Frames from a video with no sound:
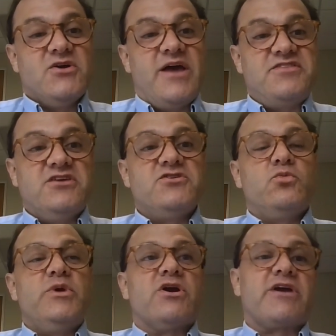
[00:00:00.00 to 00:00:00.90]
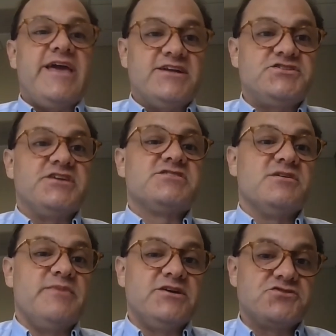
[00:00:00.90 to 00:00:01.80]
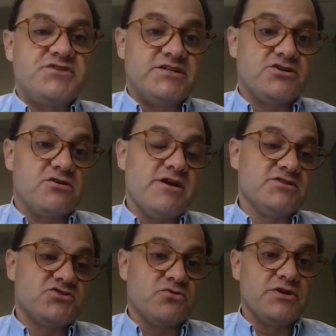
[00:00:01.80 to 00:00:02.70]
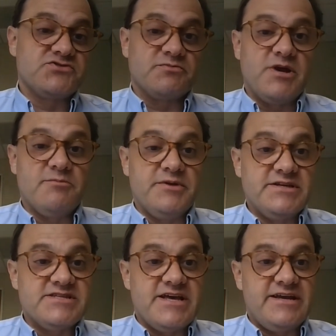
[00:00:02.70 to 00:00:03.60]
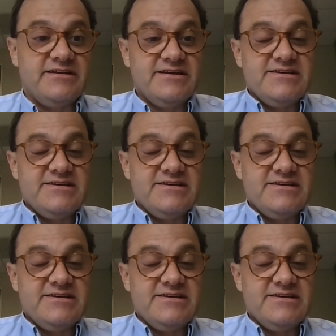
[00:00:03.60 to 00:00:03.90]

I think that we are catching some interesting turnaround stories from companies that,